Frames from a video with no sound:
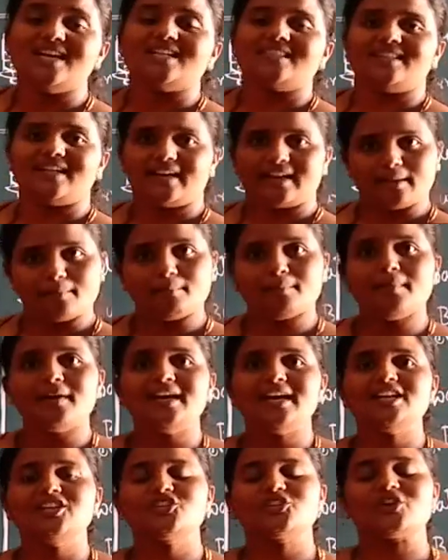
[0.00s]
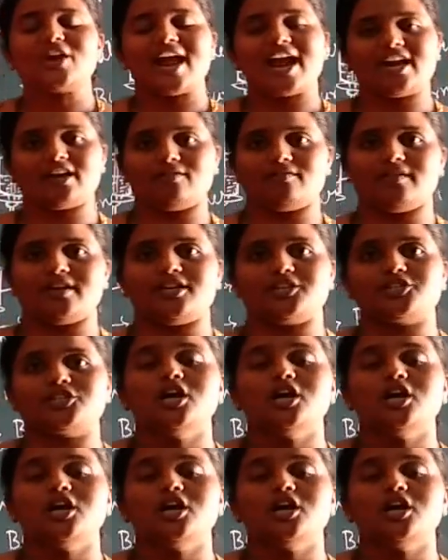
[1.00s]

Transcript: The temperature at which